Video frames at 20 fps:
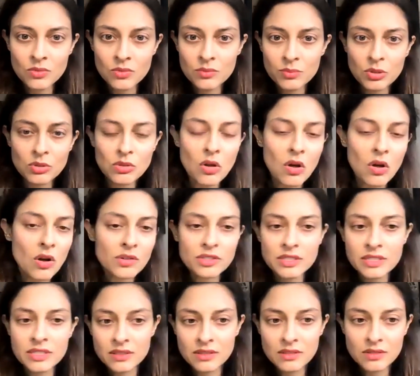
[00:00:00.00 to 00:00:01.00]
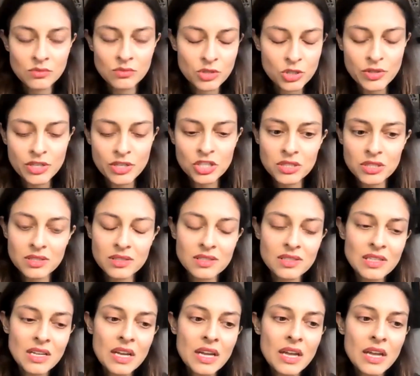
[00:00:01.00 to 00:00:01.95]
prolonged restrictions.